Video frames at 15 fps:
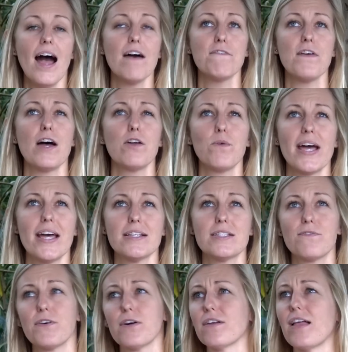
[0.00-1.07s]
I have found
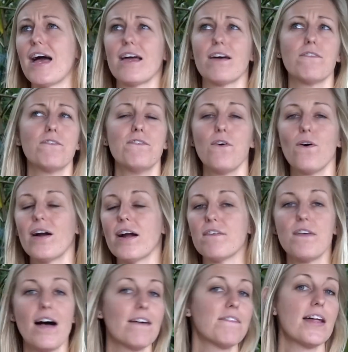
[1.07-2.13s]
ways for like four to
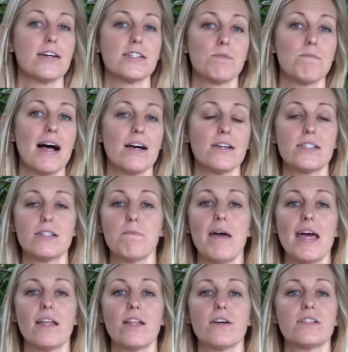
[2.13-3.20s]
5,000 miles to
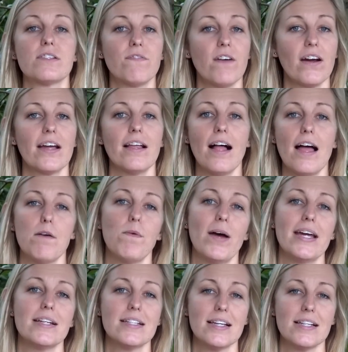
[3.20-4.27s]
make those very
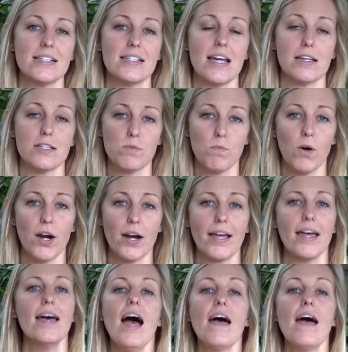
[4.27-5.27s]
lightweight tent stakes work.